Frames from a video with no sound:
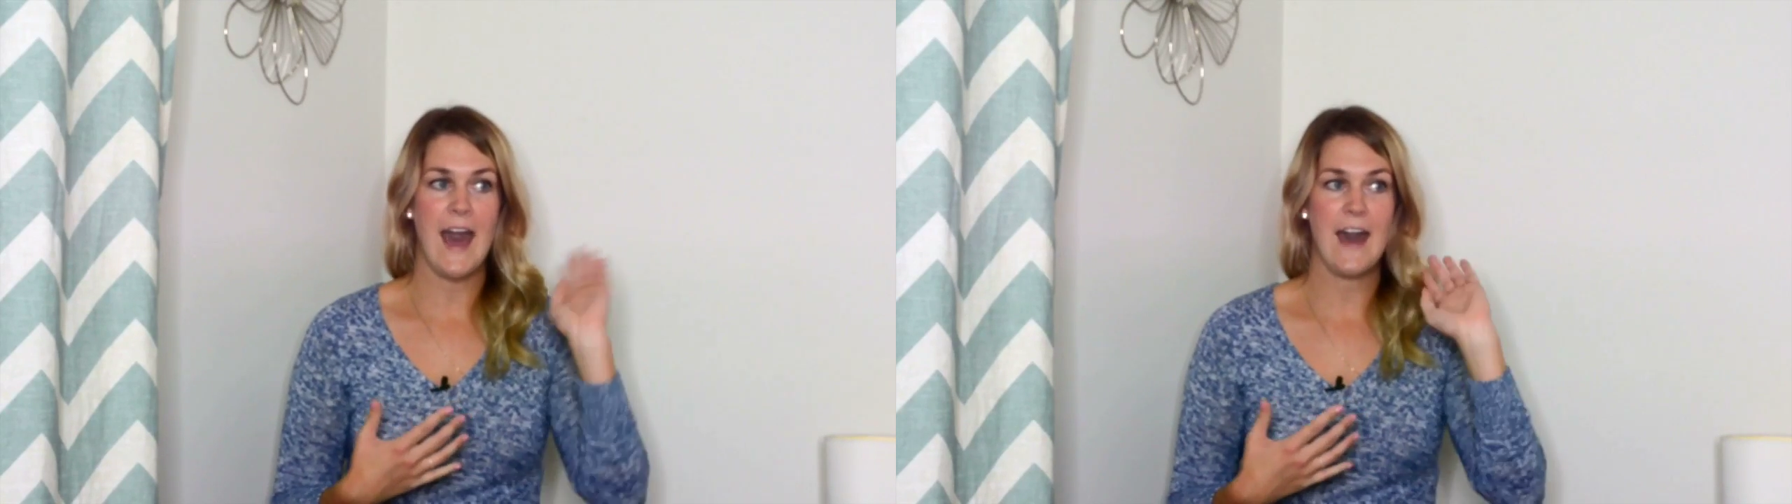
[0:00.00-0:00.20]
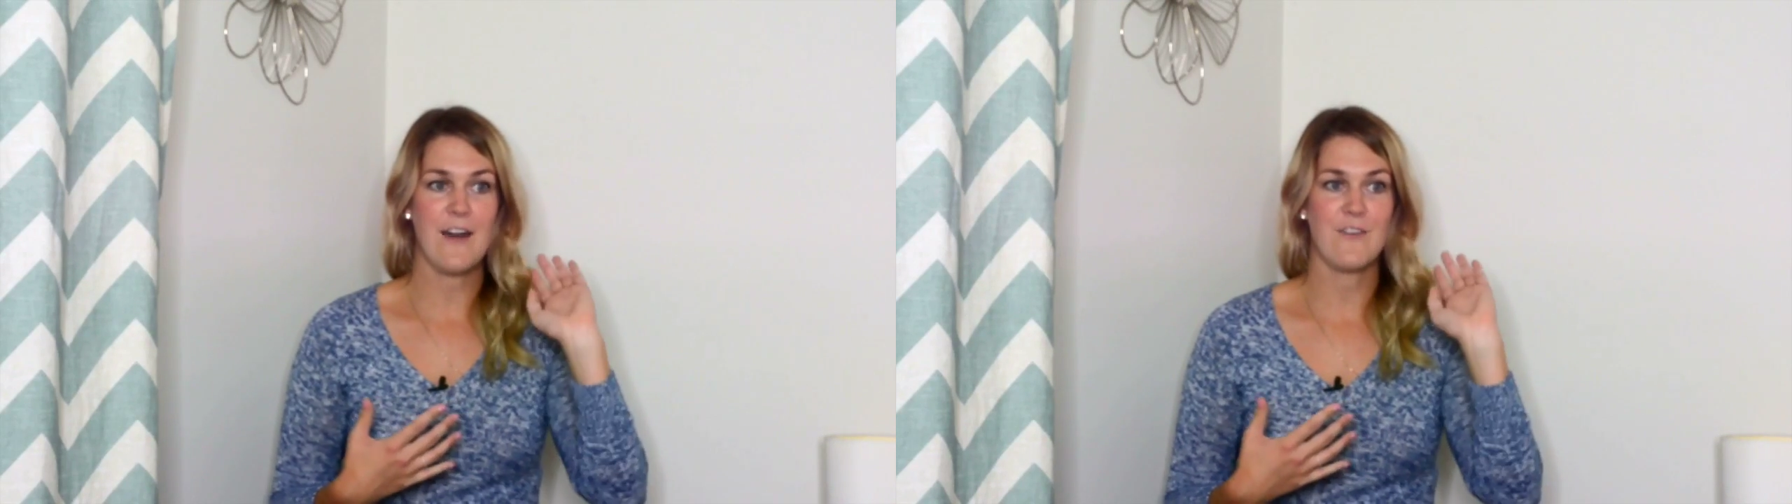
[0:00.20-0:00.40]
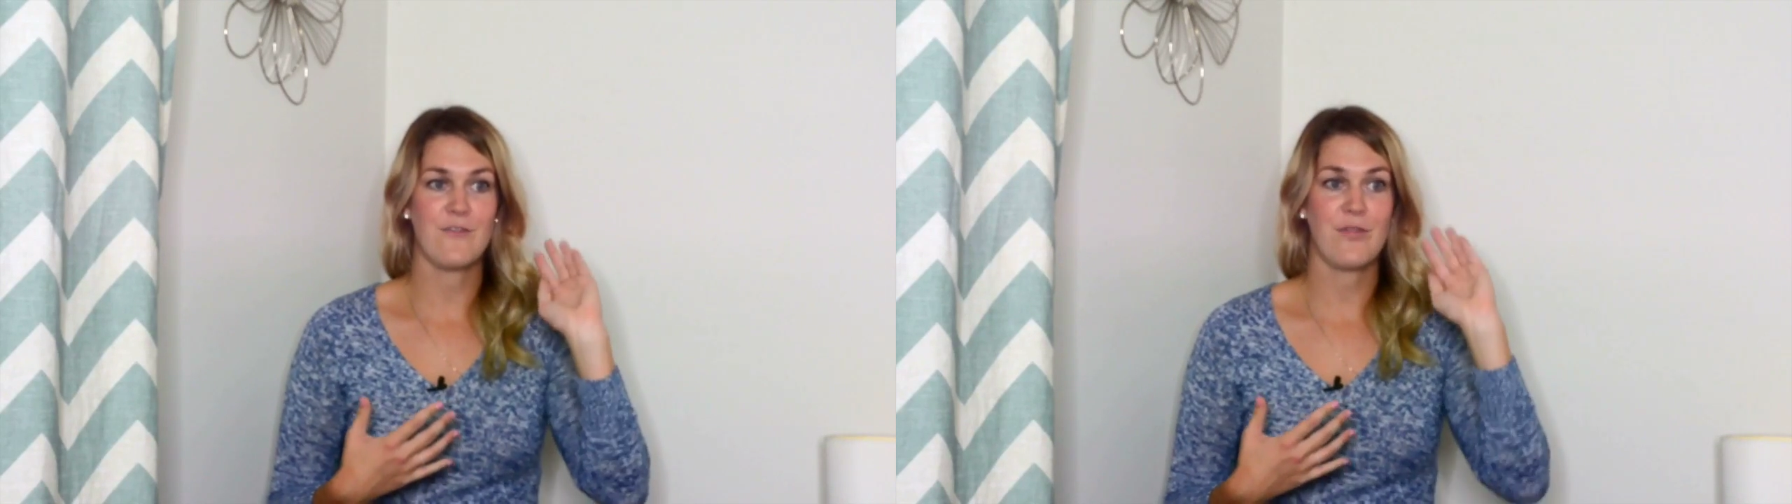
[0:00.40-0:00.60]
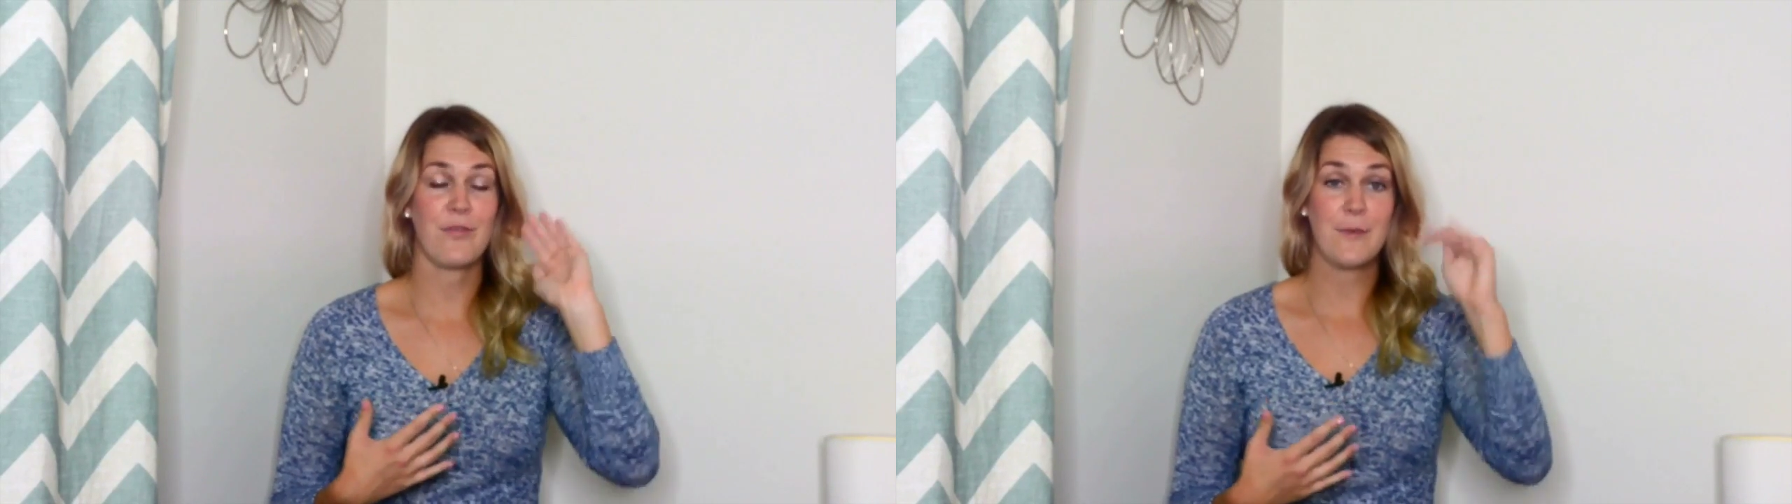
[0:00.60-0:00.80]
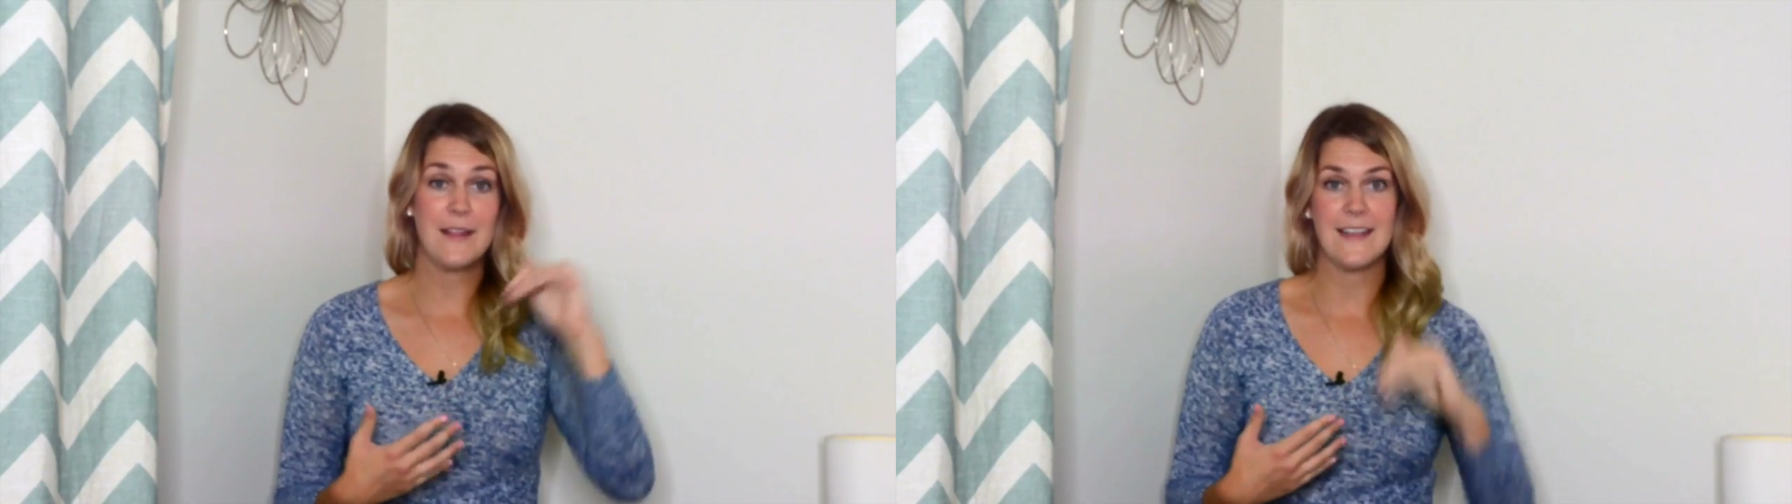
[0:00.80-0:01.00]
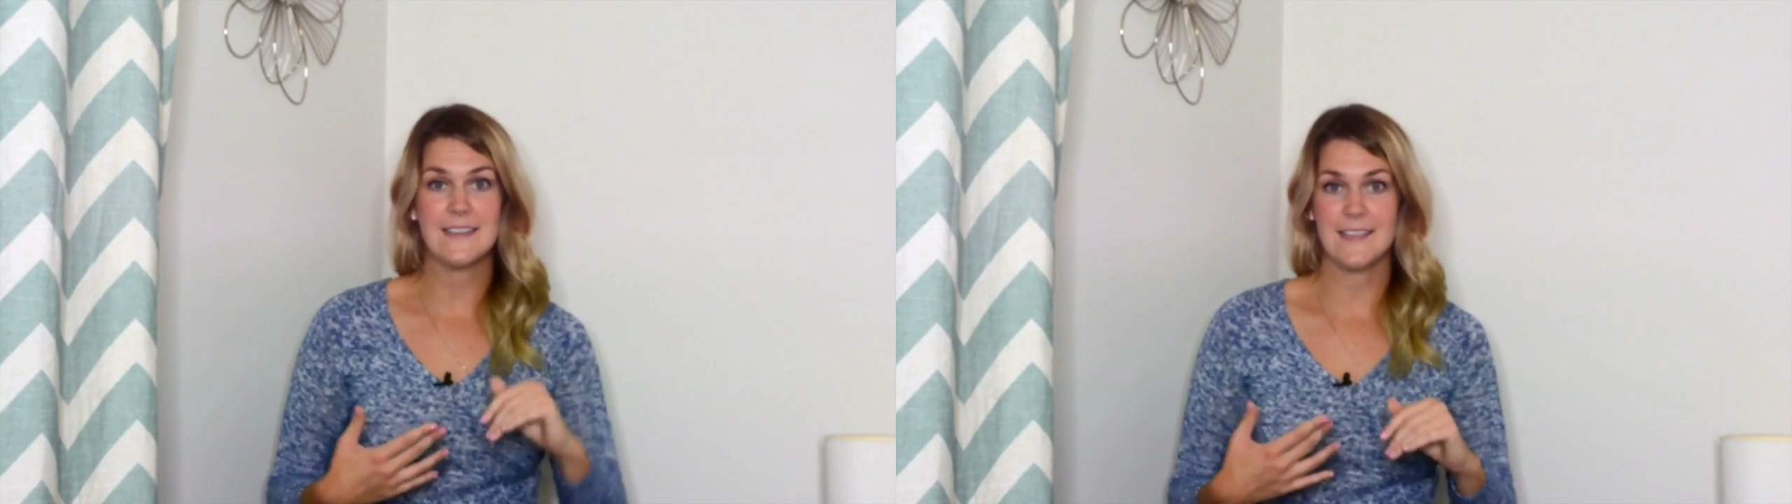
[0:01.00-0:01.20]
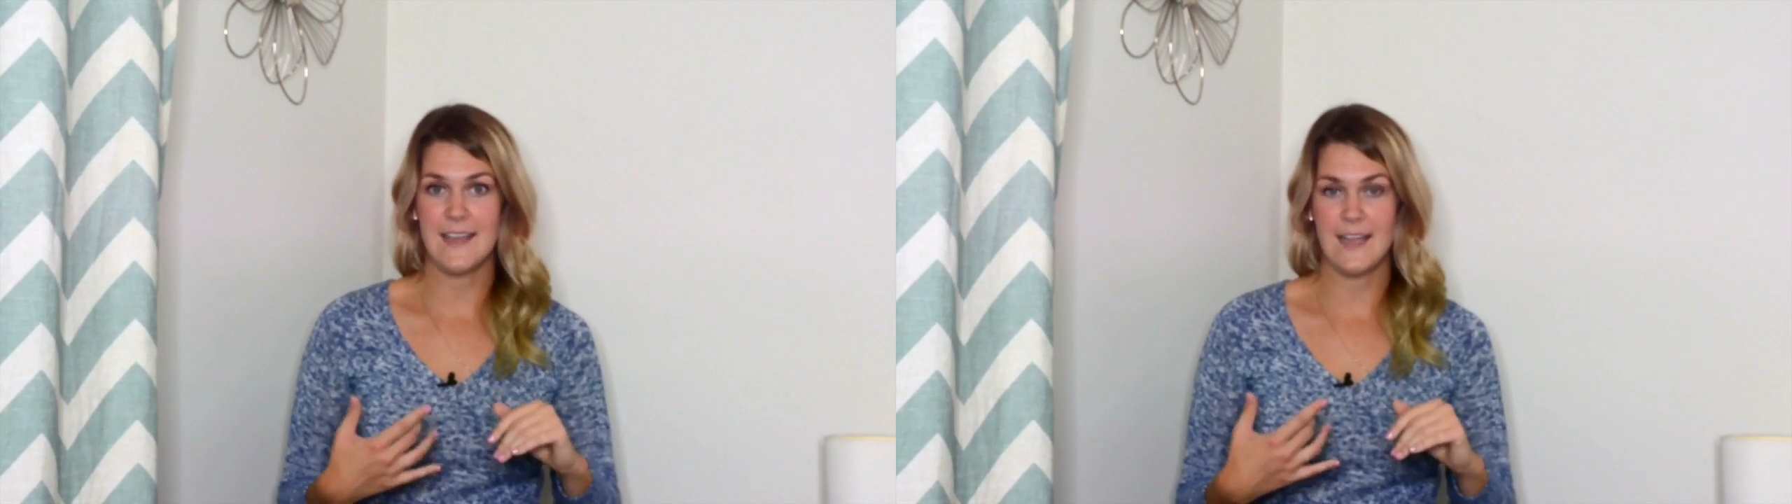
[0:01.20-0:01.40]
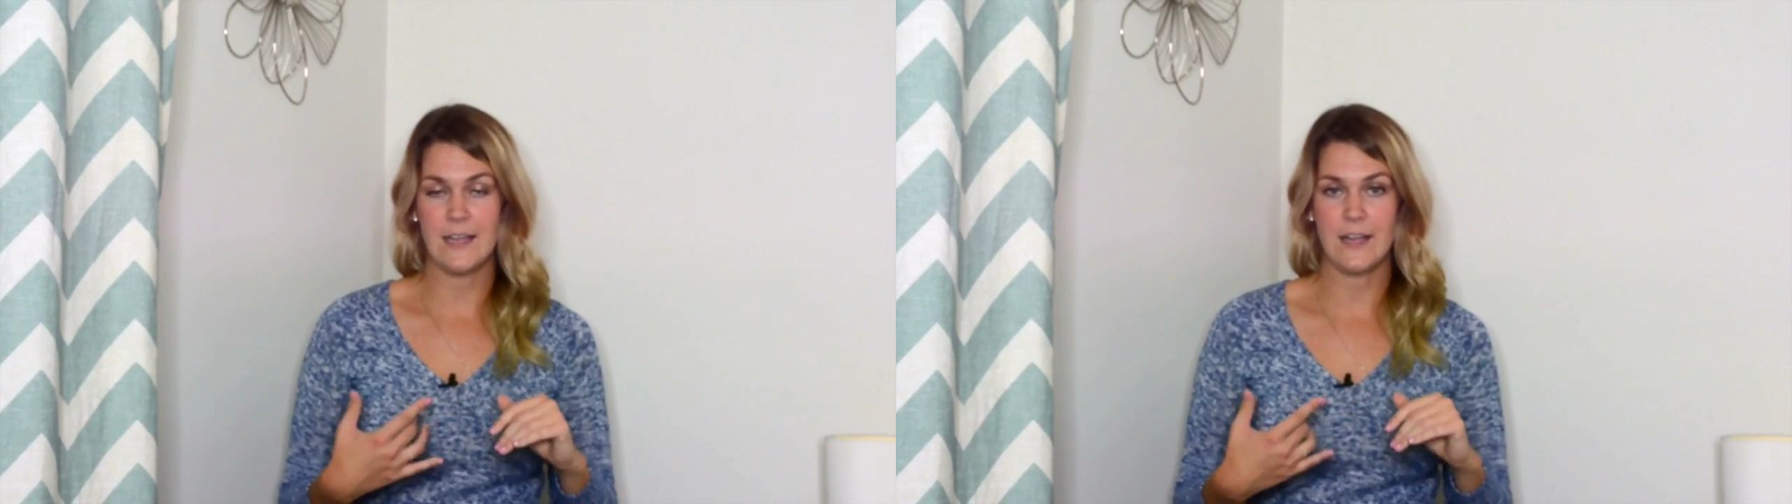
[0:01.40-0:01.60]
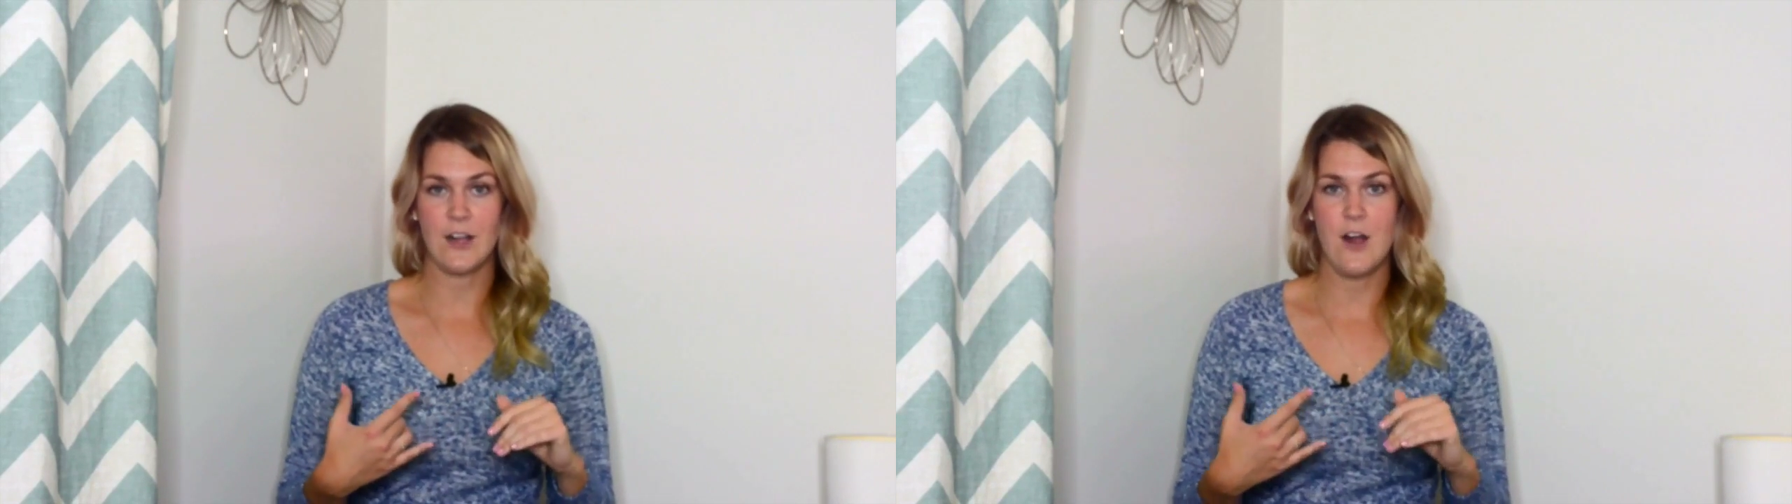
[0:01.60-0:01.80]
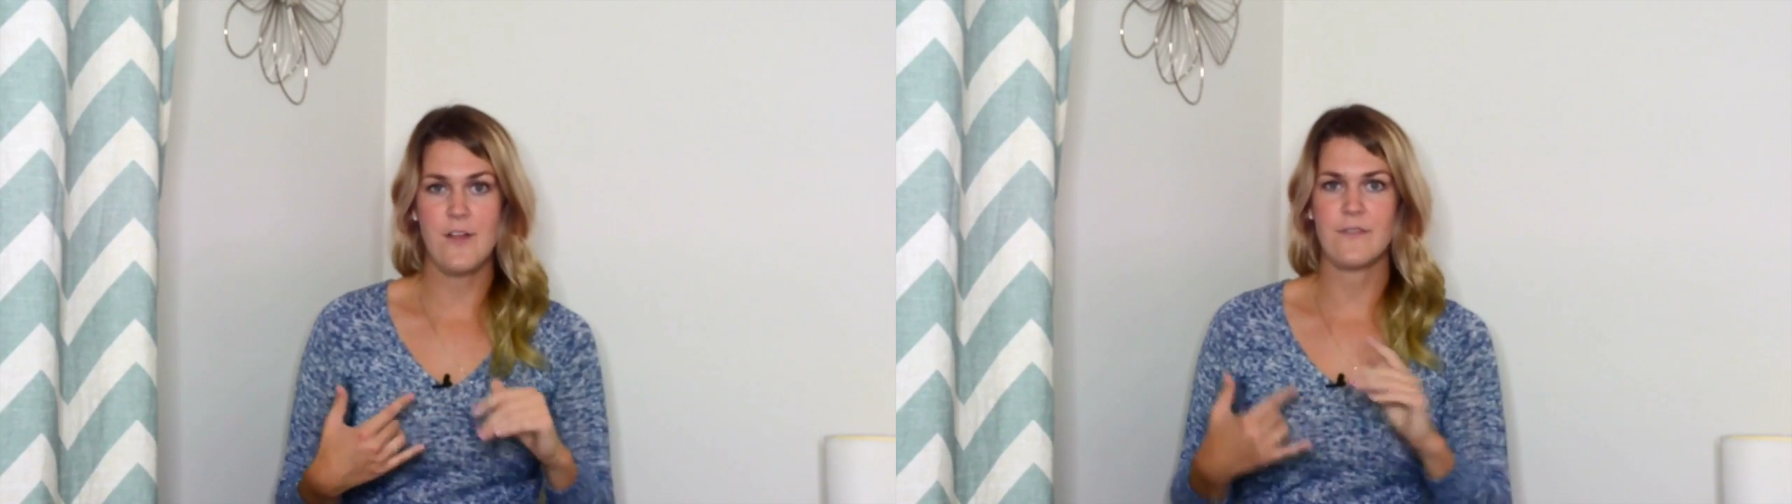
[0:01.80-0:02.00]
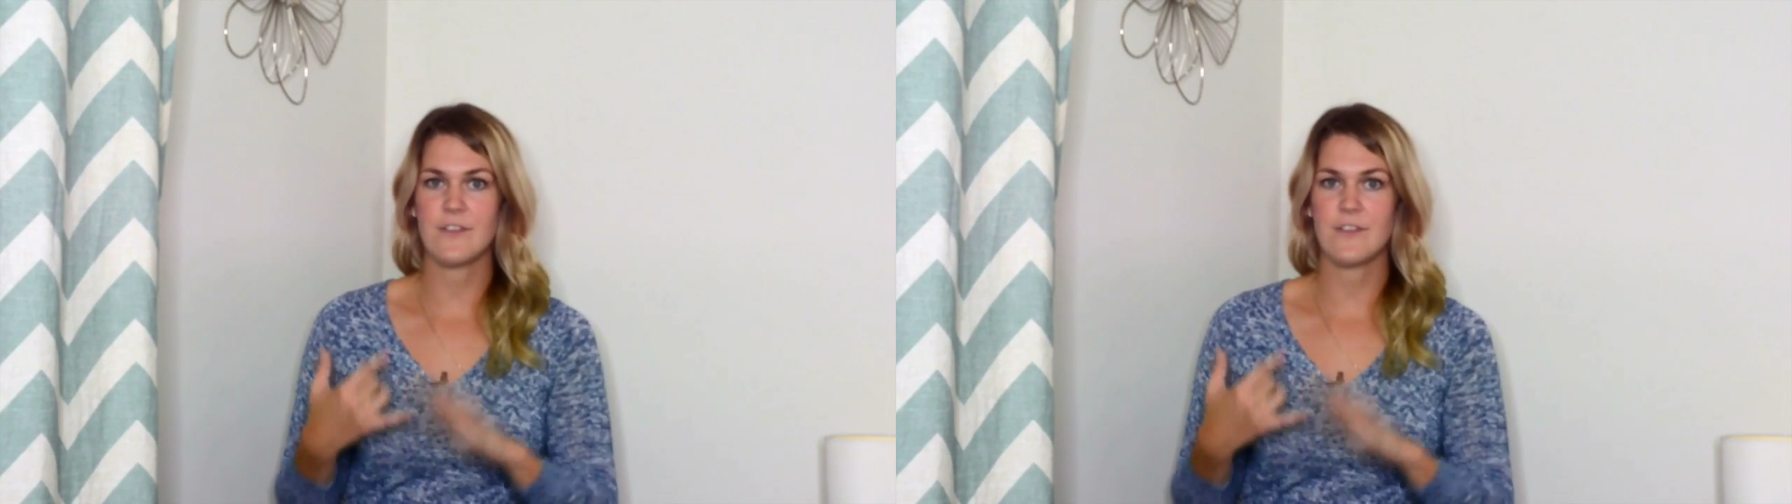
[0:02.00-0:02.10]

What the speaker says: have 3 links that they can click on.